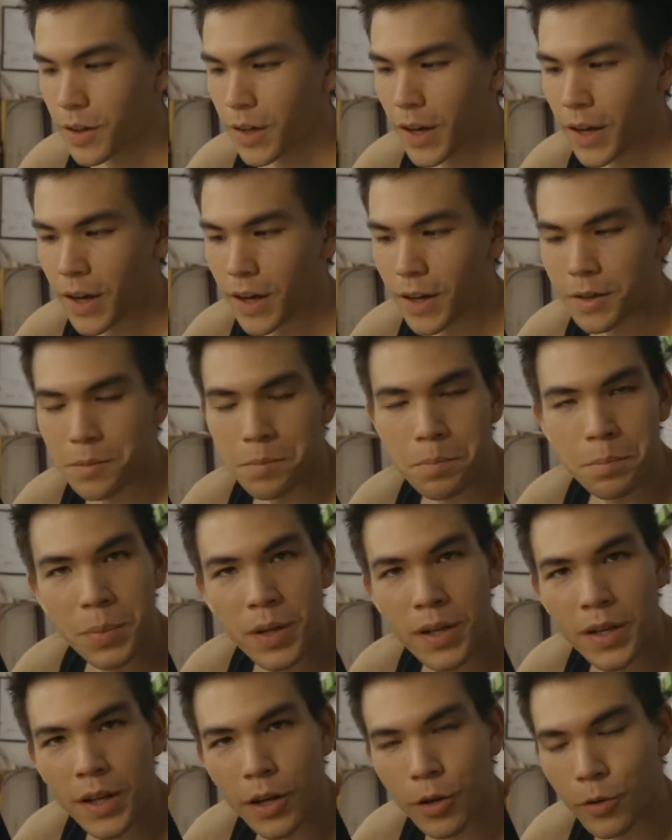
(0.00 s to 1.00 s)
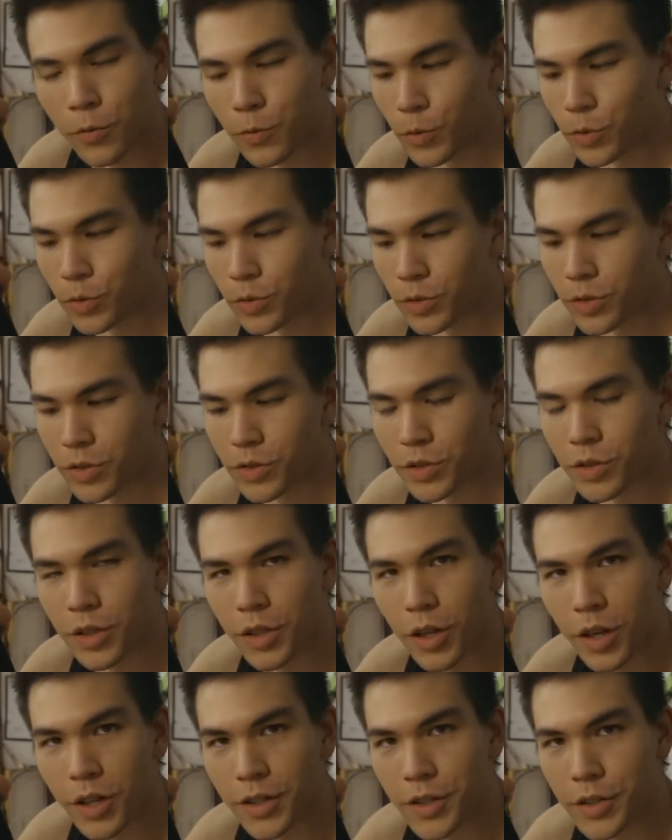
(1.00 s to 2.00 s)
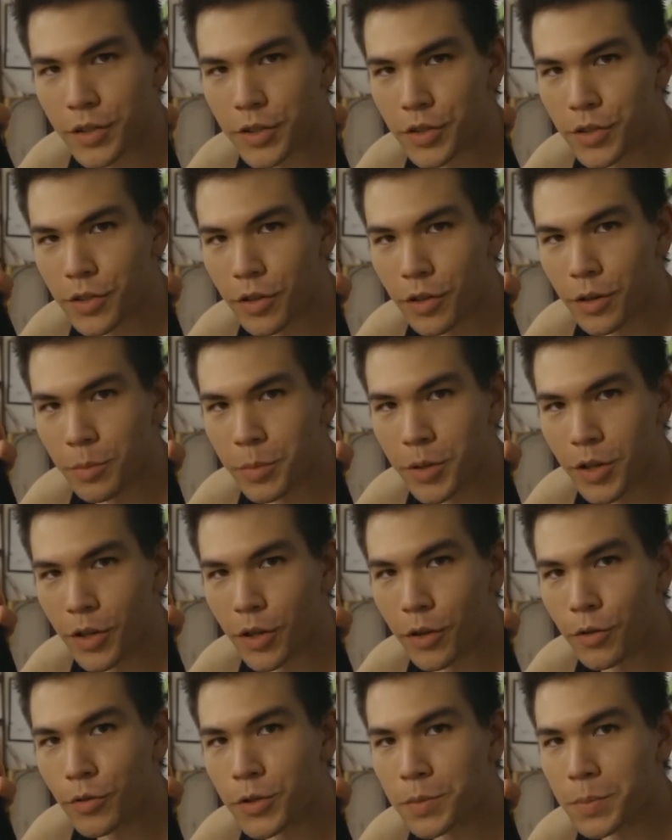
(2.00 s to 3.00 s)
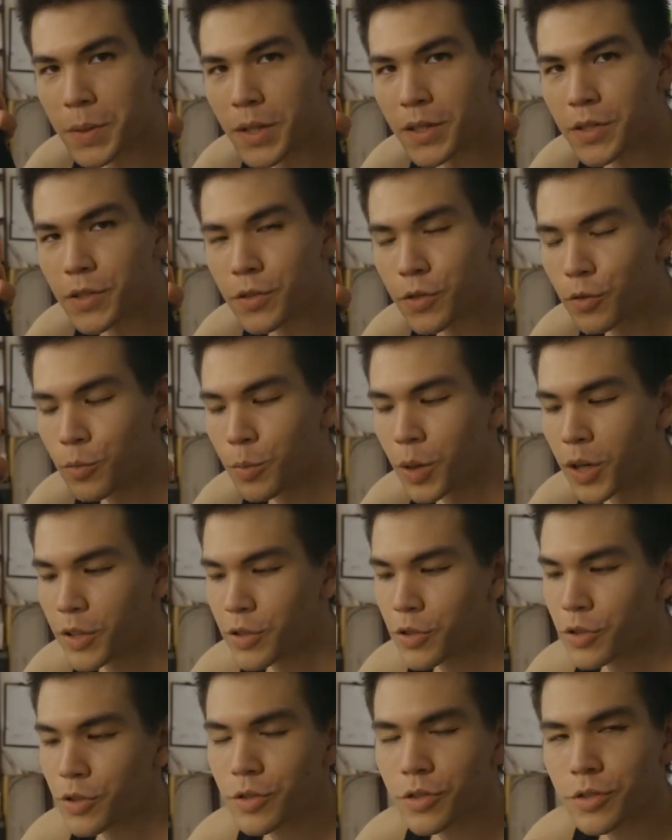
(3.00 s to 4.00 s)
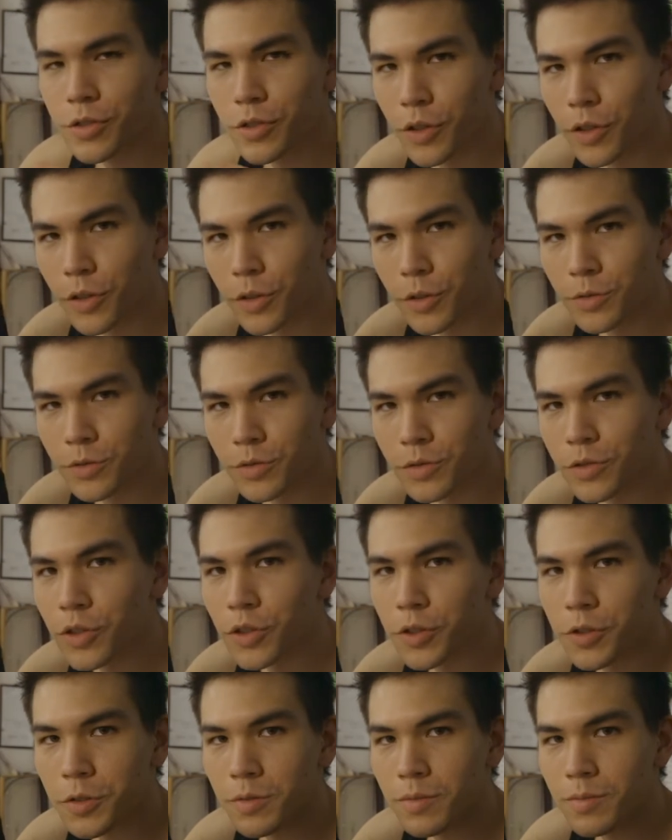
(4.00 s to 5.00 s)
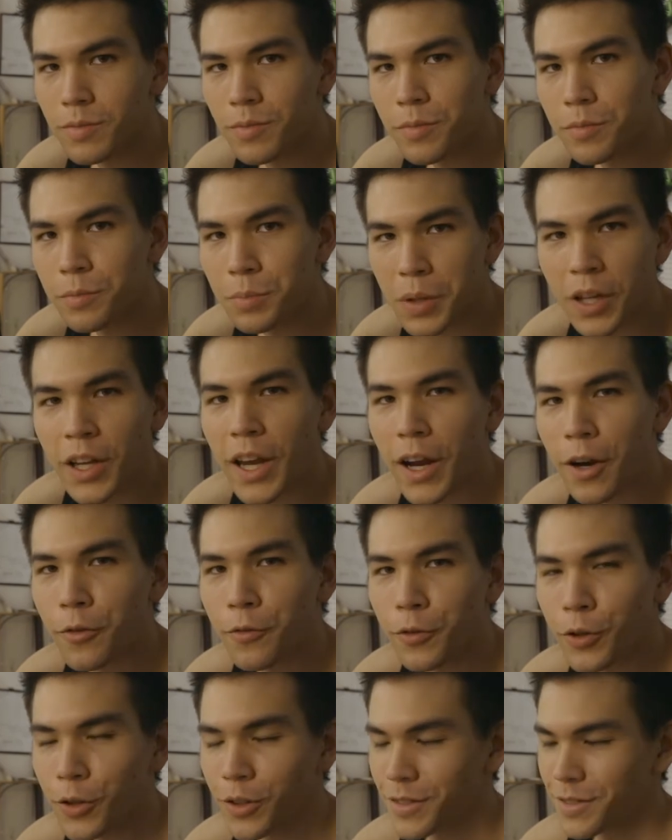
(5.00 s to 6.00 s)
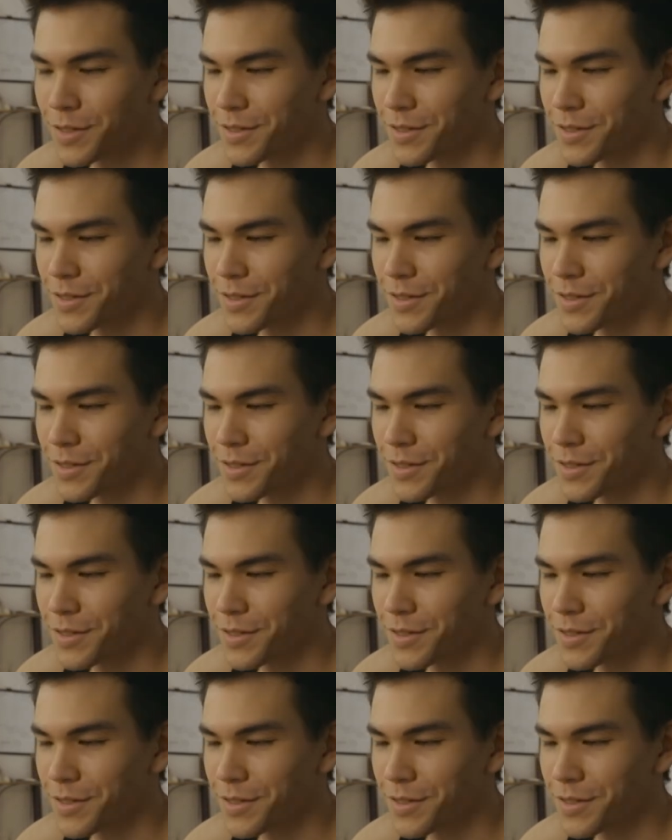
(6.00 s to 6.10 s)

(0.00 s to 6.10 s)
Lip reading: And be careful to not disturb the nose piece too much. So just be careful.